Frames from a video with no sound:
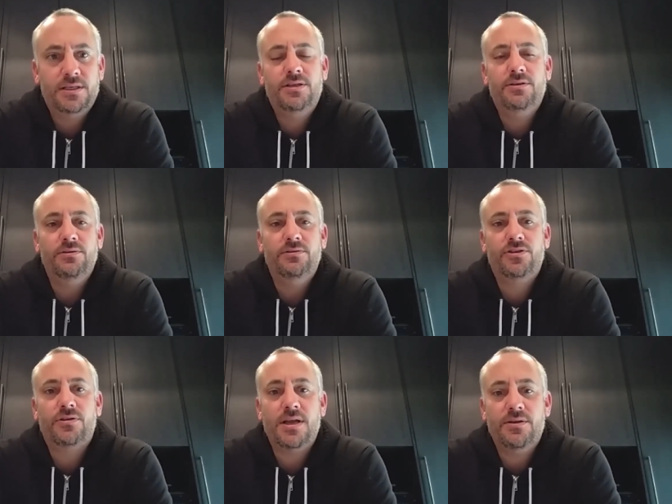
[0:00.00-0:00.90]
to
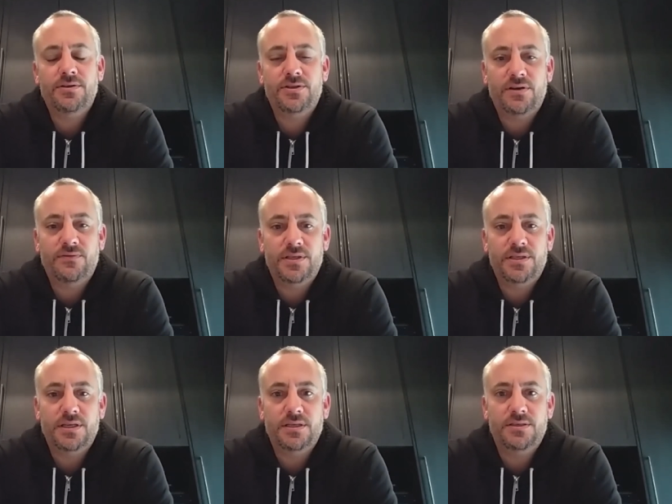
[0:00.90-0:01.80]
try their services.